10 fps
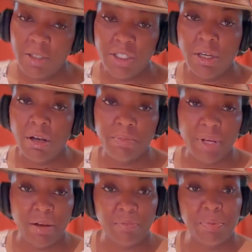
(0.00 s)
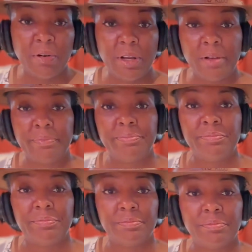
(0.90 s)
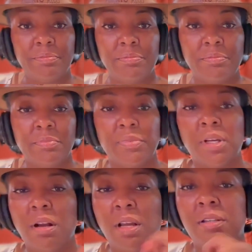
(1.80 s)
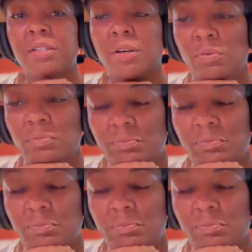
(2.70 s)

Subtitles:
she held him down. Period. All right, so